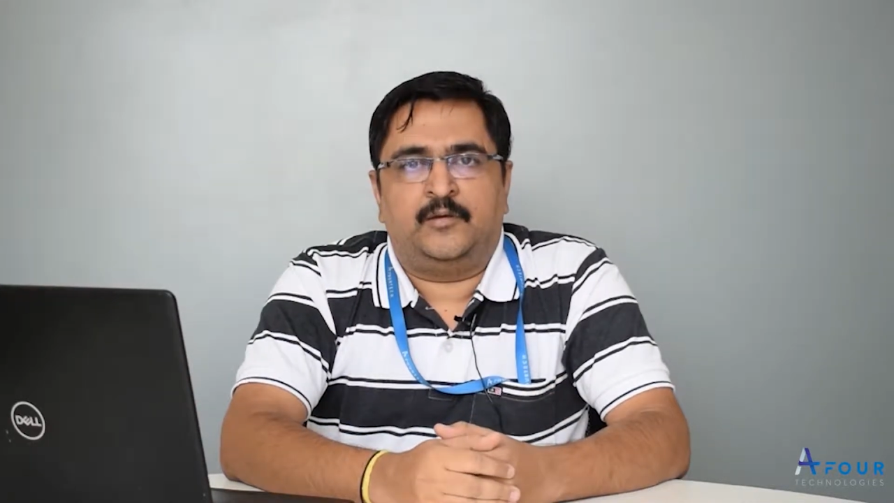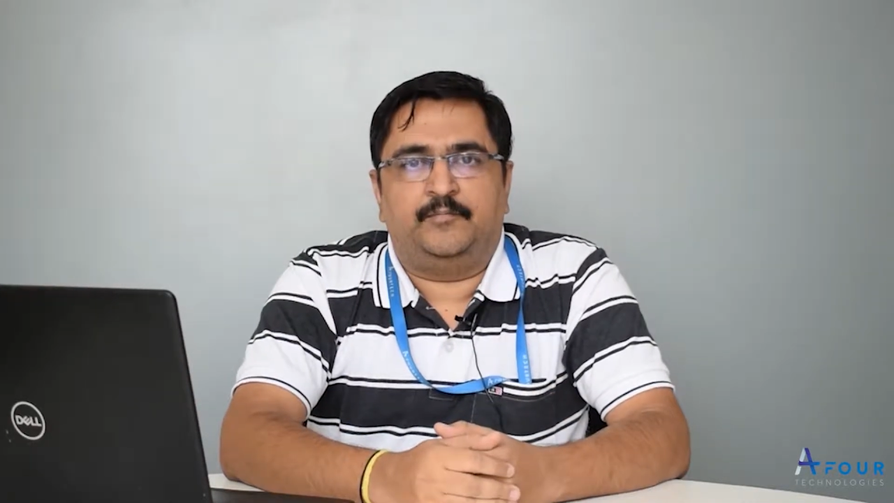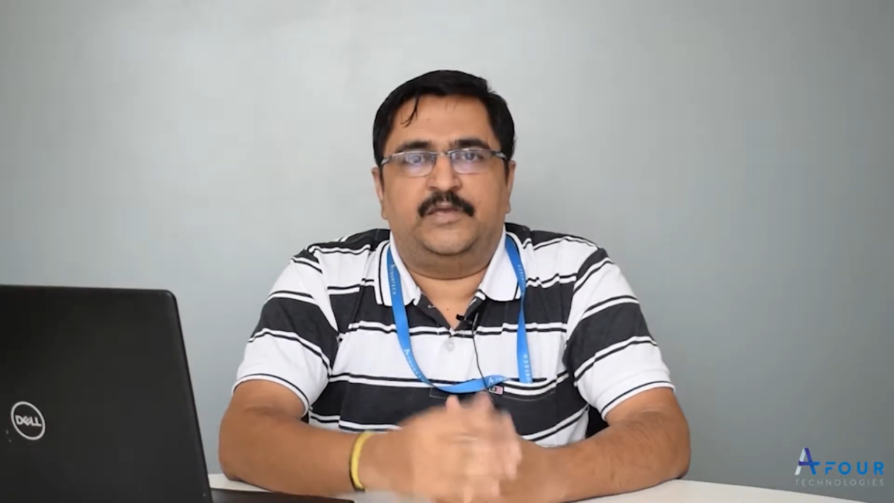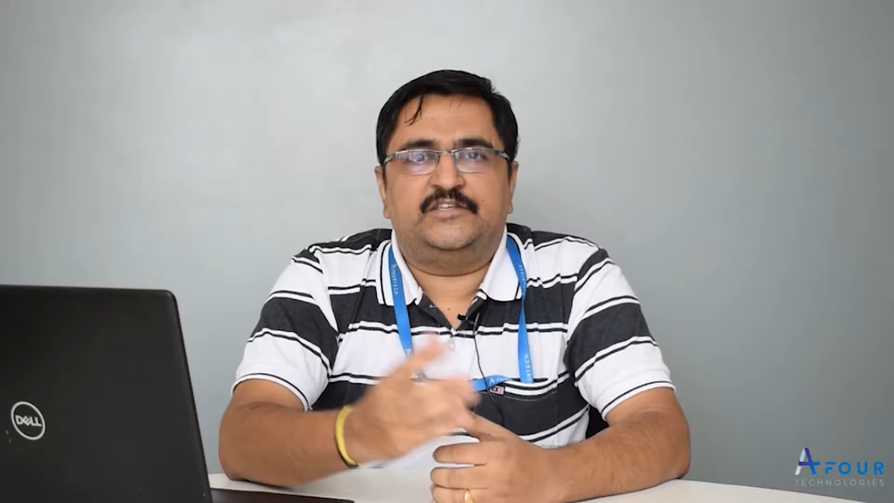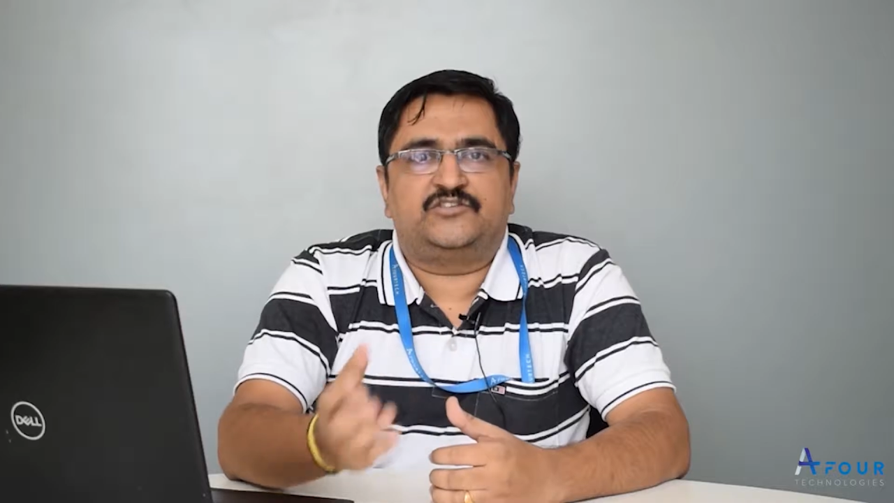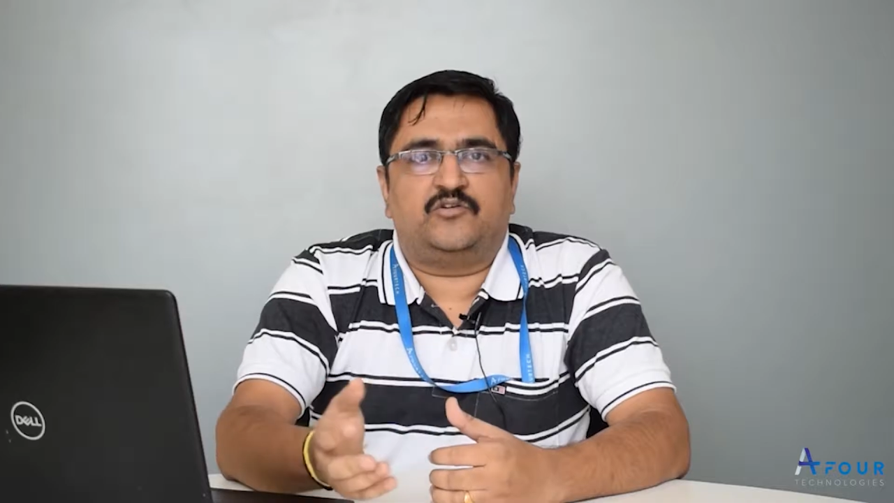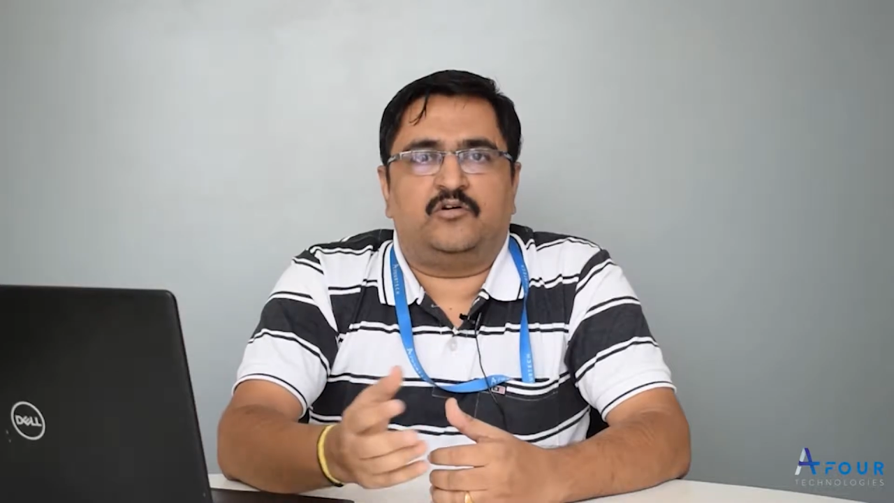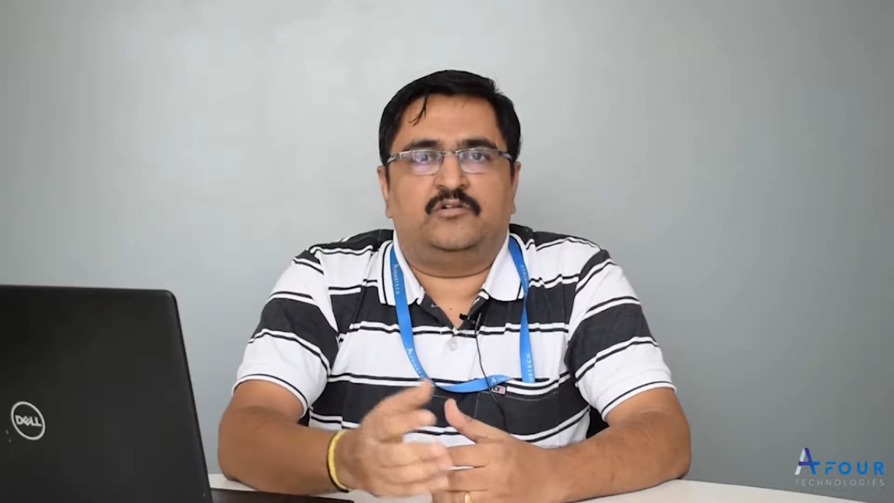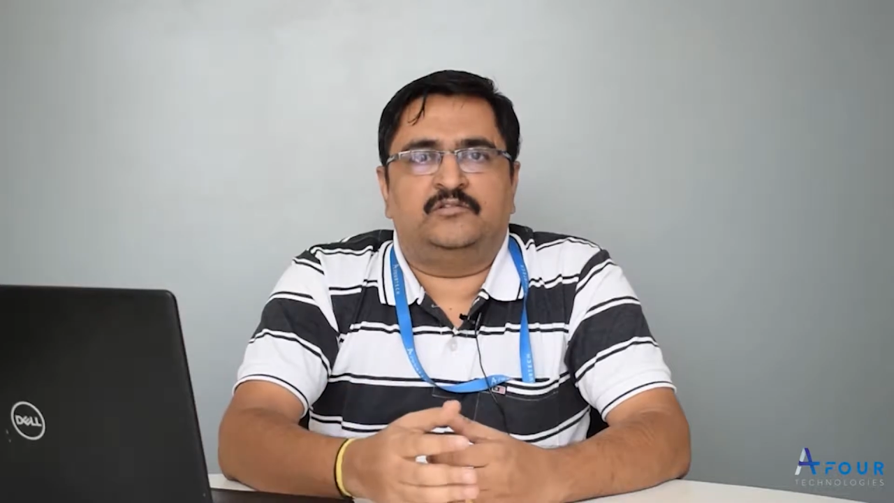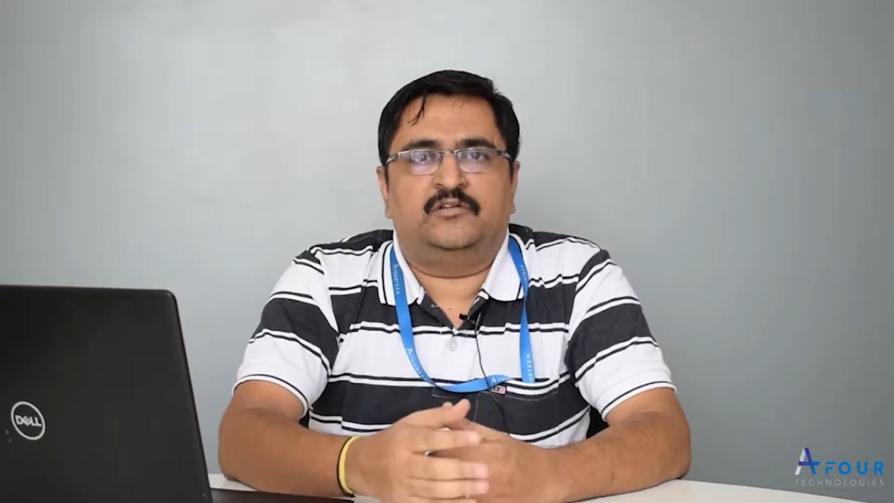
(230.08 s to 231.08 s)
Based
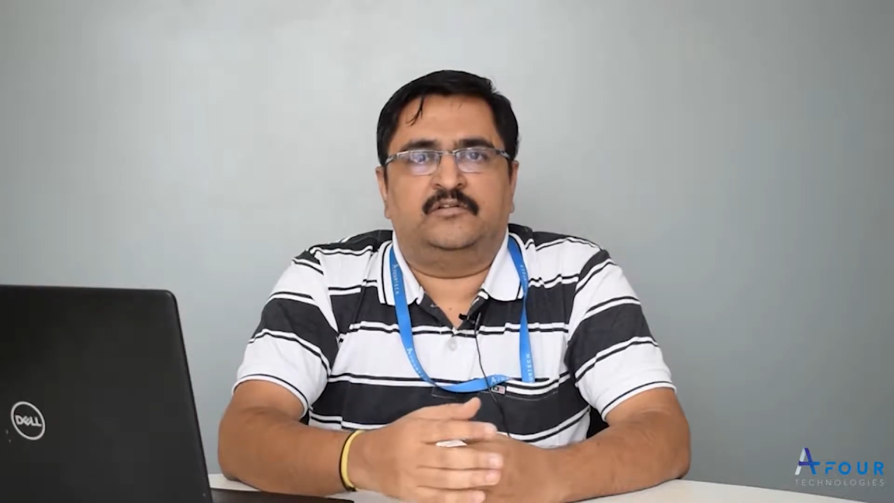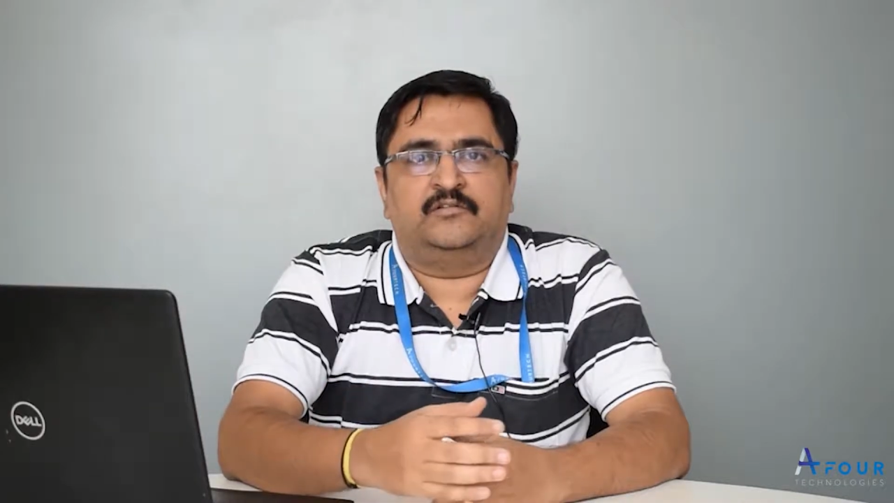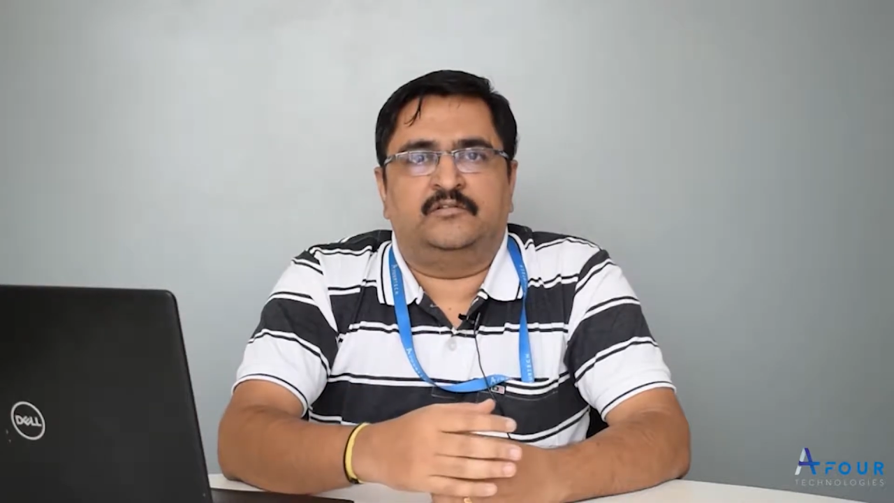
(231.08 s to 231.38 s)
on